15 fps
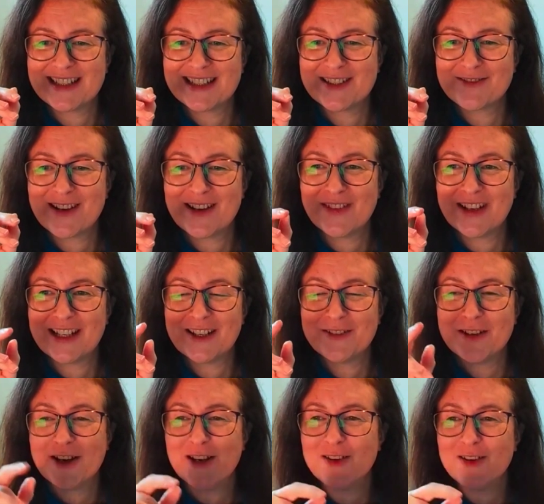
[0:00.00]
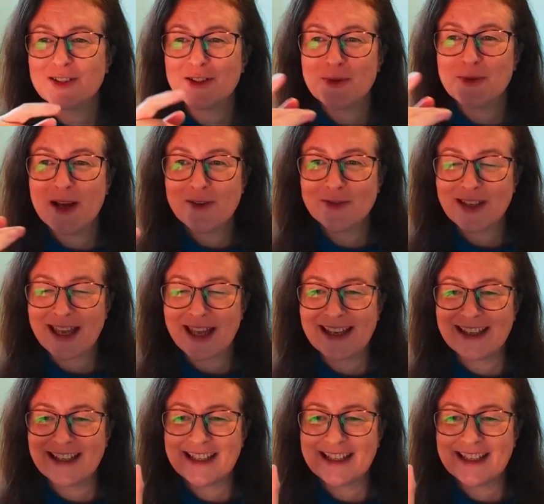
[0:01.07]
is great value at over 12K.